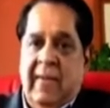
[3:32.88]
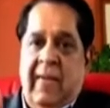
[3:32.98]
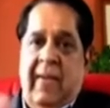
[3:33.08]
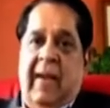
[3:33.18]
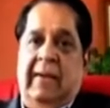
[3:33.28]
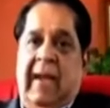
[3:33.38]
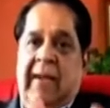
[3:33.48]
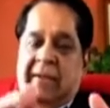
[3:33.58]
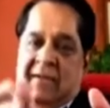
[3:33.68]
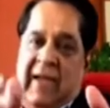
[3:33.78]
It, at
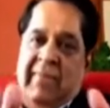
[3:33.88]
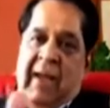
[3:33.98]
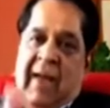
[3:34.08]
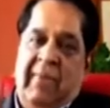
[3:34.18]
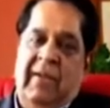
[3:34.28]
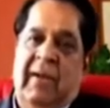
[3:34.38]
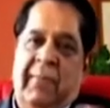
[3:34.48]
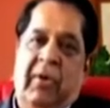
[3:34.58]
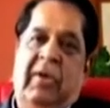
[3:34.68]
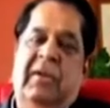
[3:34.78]
the same time, doesn't
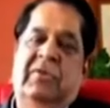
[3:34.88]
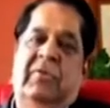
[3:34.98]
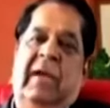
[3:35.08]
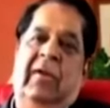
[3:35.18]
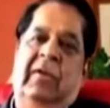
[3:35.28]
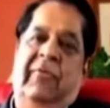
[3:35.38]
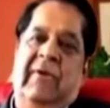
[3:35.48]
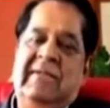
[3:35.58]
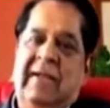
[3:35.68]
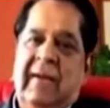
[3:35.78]
put strain on the
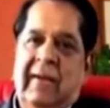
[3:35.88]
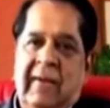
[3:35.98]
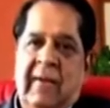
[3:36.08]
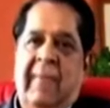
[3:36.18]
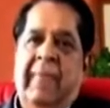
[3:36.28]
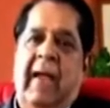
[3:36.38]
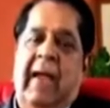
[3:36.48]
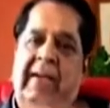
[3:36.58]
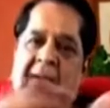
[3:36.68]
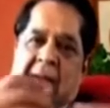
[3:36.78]
fiscal.
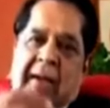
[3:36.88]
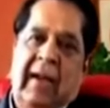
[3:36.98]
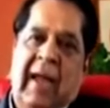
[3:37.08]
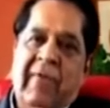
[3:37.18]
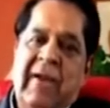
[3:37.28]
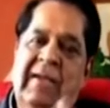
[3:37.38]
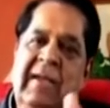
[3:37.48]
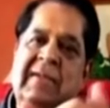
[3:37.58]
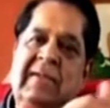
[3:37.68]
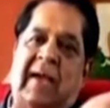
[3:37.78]
It leverages